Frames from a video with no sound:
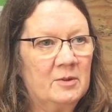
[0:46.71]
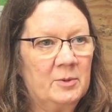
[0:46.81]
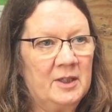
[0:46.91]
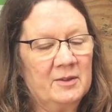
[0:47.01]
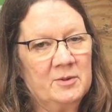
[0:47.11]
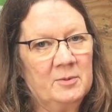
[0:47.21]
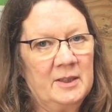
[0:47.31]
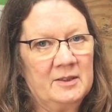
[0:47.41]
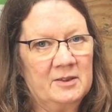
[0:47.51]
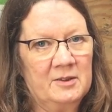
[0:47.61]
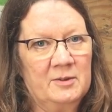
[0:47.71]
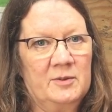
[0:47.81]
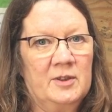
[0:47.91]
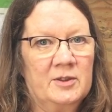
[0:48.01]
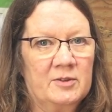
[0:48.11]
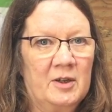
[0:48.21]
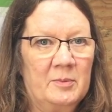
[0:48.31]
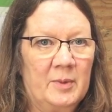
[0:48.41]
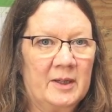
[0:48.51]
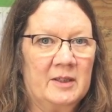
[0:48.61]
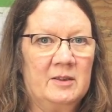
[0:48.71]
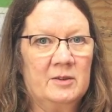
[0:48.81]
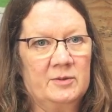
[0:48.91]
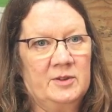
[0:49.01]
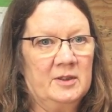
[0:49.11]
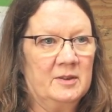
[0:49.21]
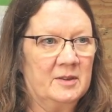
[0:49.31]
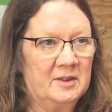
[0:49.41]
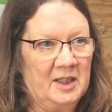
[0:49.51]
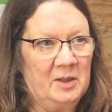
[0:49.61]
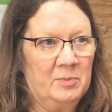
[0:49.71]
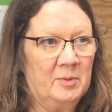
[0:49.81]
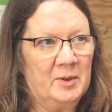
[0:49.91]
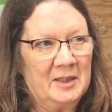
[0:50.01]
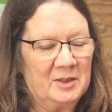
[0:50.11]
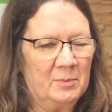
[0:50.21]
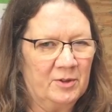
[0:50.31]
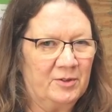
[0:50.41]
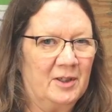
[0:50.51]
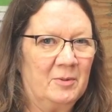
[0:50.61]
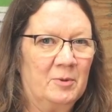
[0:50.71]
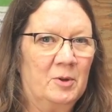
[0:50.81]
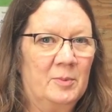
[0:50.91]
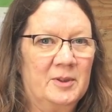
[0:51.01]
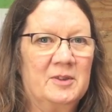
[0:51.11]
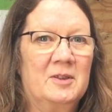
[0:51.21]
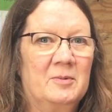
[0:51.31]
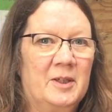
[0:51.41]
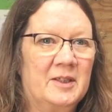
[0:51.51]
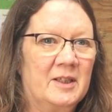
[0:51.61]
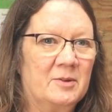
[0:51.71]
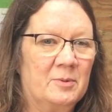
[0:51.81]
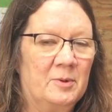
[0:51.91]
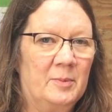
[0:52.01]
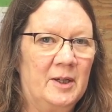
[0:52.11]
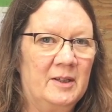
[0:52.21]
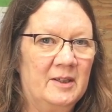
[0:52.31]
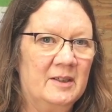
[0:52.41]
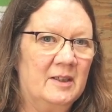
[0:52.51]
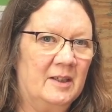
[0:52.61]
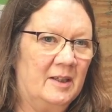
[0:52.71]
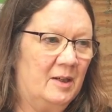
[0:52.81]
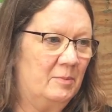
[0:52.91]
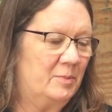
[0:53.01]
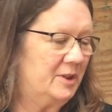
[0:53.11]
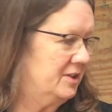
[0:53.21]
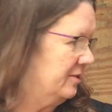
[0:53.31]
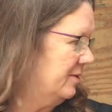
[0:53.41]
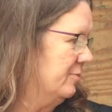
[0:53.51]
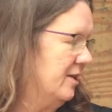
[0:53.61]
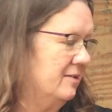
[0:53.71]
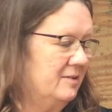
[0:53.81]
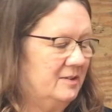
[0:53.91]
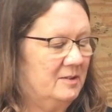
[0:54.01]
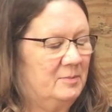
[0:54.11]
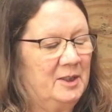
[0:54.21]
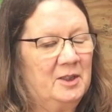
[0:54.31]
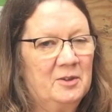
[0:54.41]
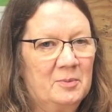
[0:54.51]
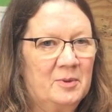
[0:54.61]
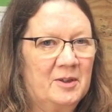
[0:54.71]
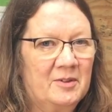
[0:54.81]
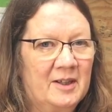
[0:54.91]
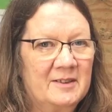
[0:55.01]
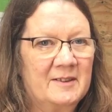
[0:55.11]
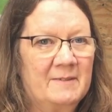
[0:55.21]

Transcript: we have to wait until the fur's grown back enough to keep him at least moderately warm until the weather gets warmer. Um, but he's doing well and making good progress.